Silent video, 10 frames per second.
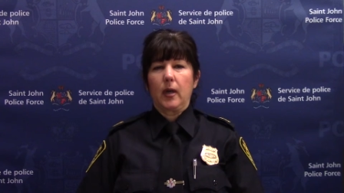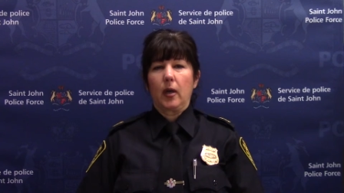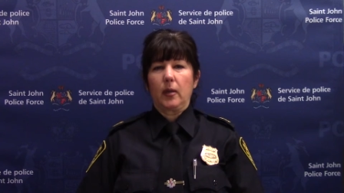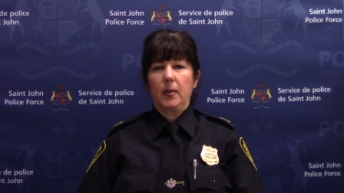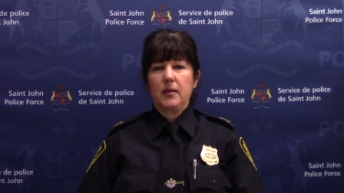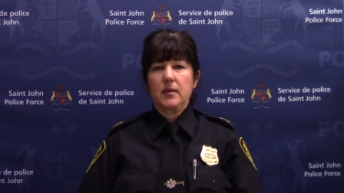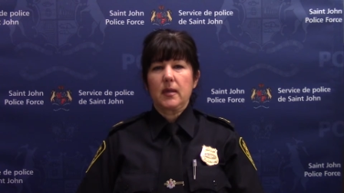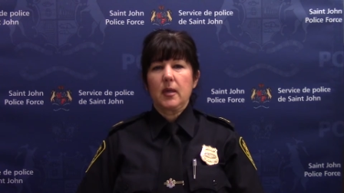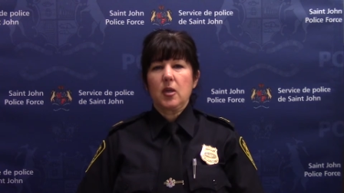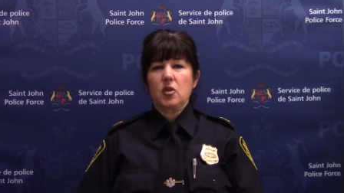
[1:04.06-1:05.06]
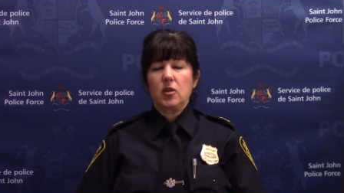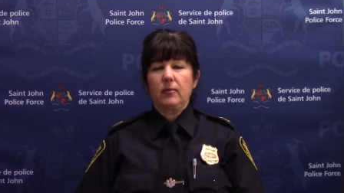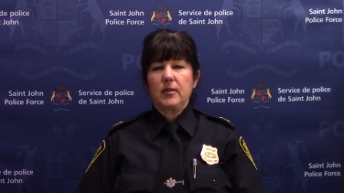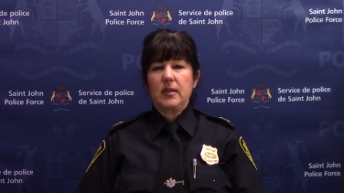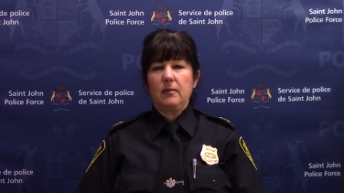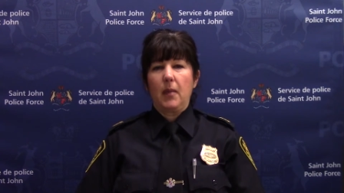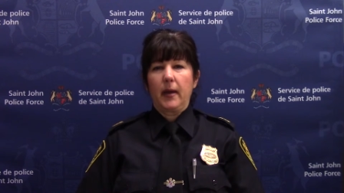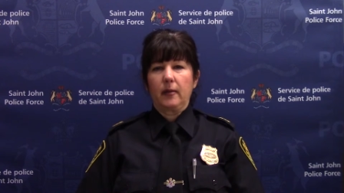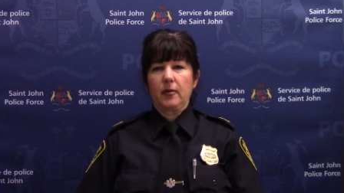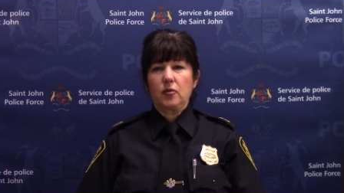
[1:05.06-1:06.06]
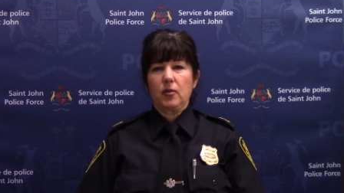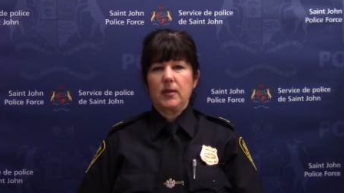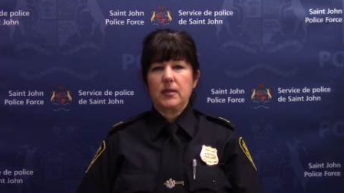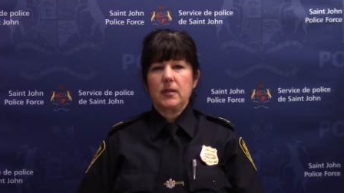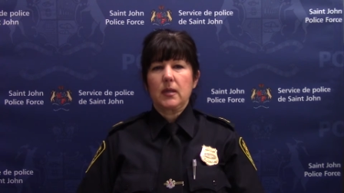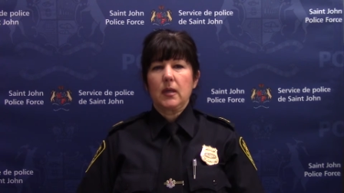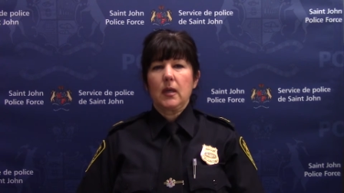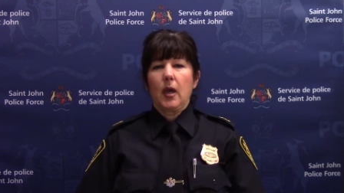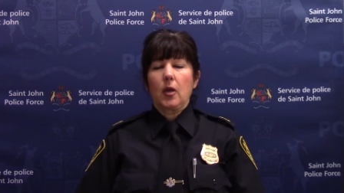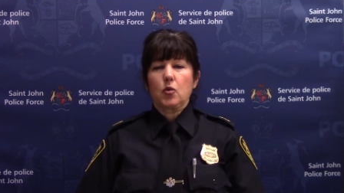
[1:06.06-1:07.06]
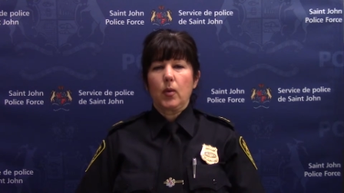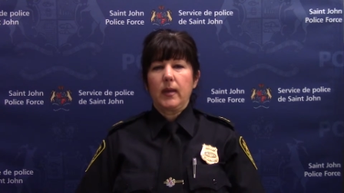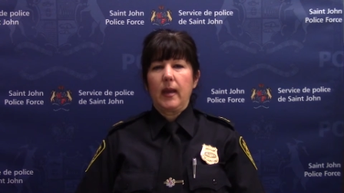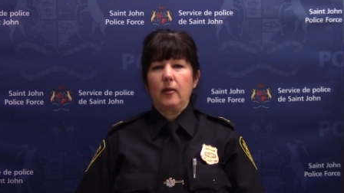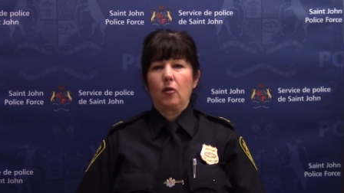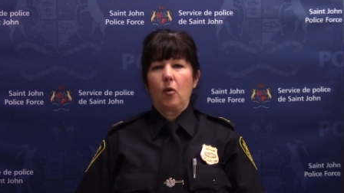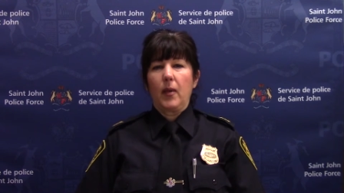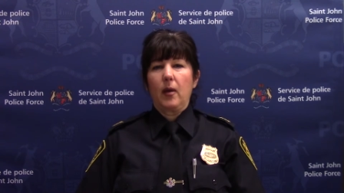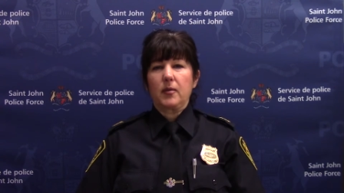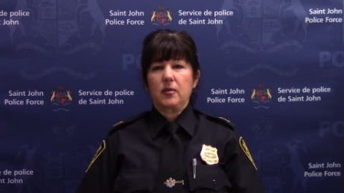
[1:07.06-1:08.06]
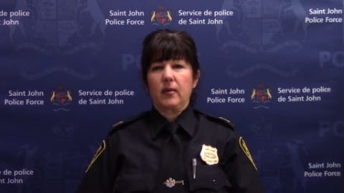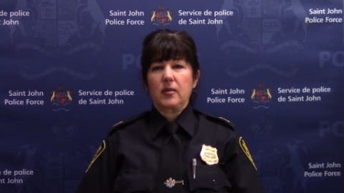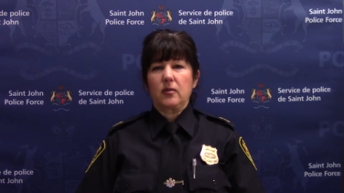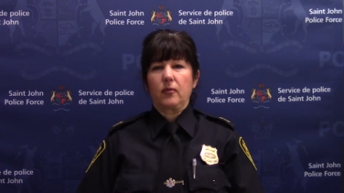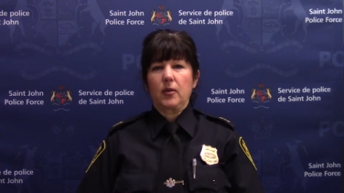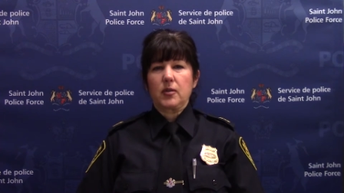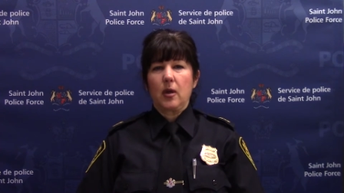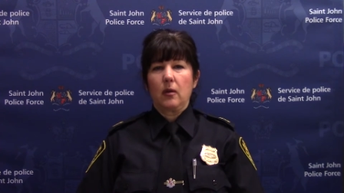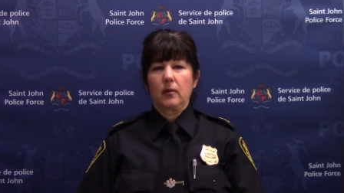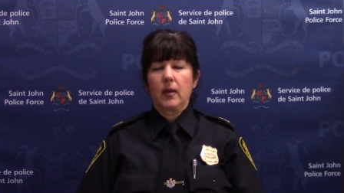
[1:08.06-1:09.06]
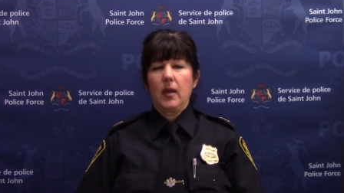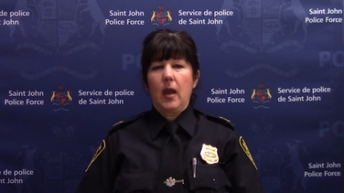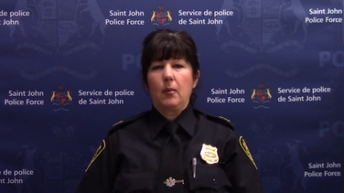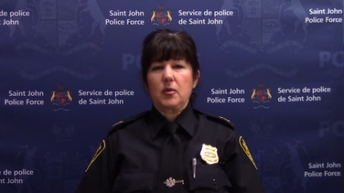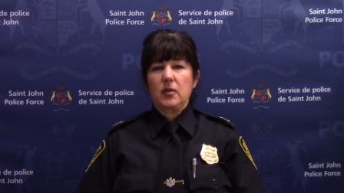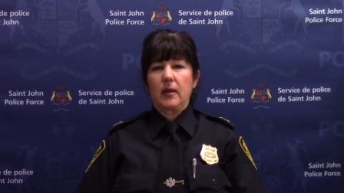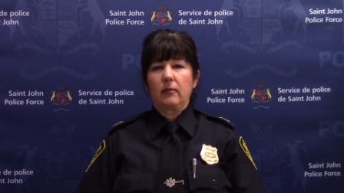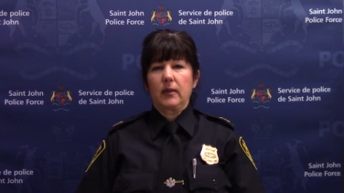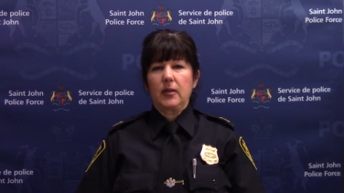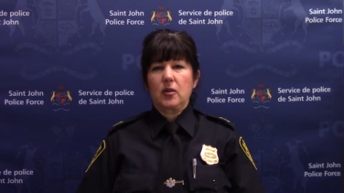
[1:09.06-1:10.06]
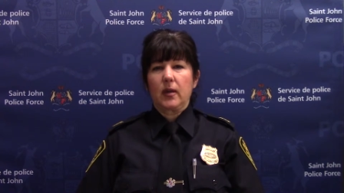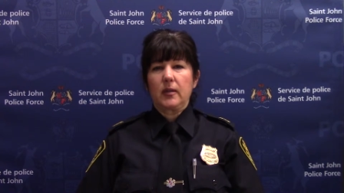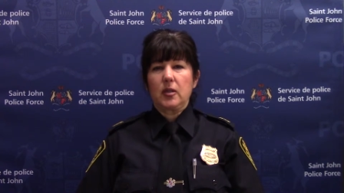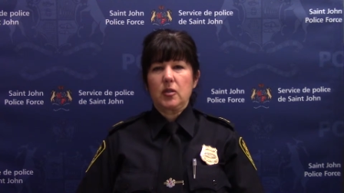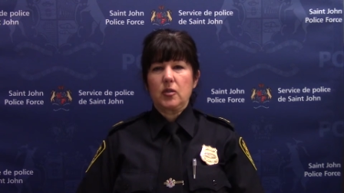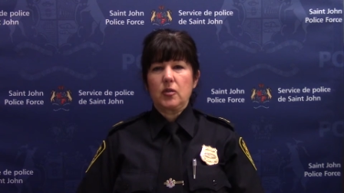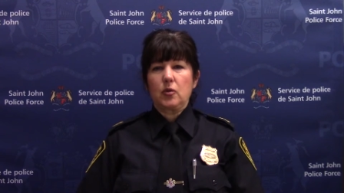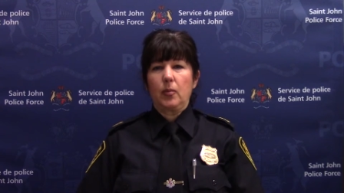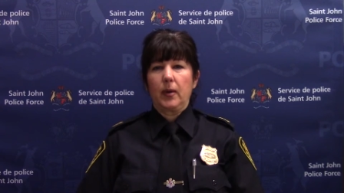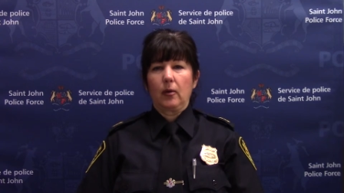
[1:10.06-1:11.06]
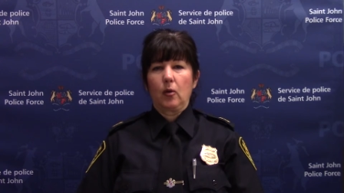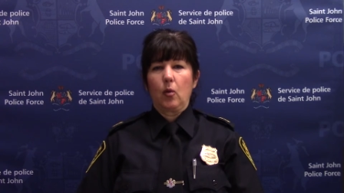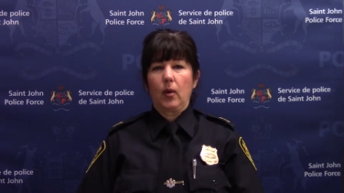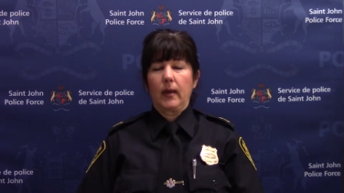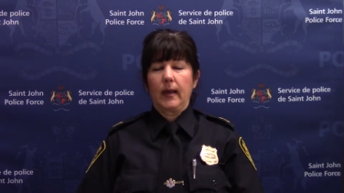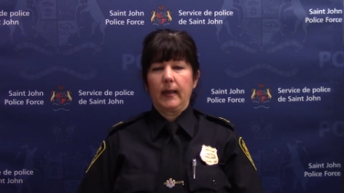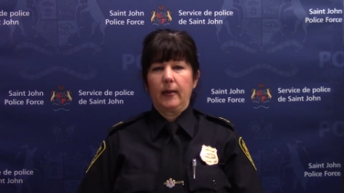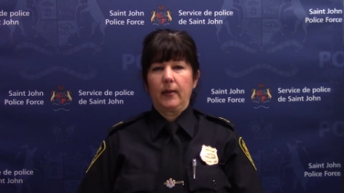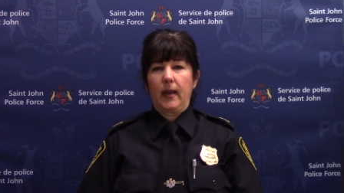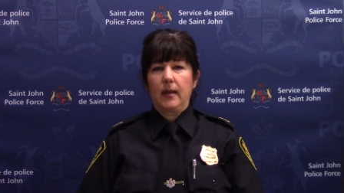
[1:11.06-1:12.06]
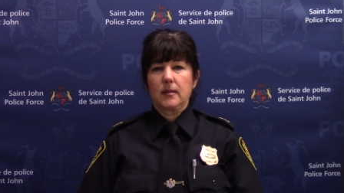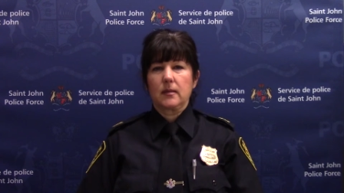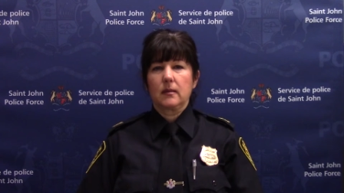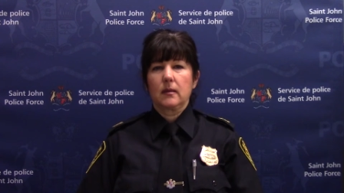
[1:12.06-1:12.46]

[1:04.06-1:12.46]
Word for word: argument. She received minor injuries. A 28-year-old male was arrested for assault and was later released on conditions to appear in court at a later date.